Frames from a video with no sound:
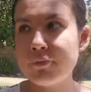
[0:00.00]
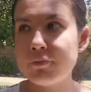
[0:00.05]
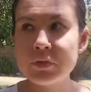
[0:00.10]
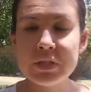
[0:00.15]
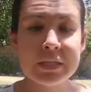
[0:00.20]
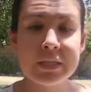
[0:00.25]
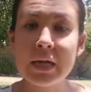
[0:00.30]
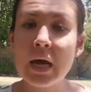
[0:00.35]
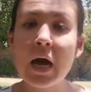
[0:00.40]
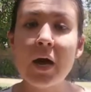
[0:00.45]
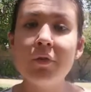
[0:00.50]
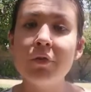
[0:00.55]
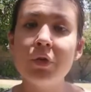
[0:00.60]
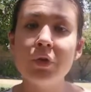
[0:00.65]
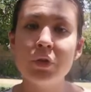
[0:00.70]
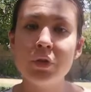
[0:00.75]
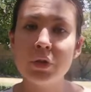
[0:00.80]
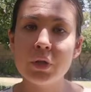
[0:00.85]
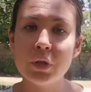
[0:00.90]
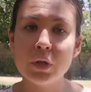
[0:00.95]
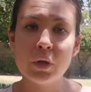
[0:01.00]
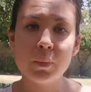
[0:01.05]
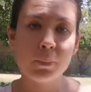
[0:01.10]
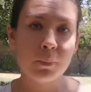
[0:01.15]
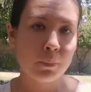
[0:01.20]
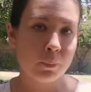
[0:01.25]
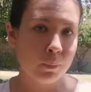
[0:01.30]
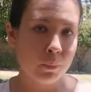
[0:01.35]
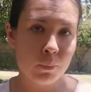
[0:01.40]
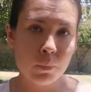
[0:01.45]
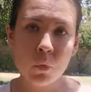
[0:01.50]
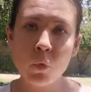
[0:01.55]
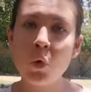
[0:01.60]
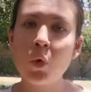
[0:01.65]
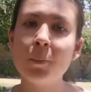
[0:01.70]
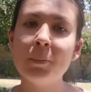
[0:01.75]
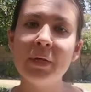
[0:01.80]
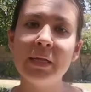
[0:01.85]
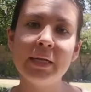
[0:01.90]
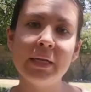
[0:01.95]
discover the
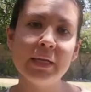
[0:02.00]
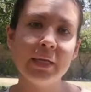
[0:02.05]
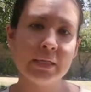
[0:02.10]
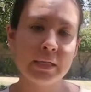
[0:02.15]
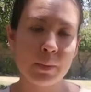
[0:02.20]
more meaning,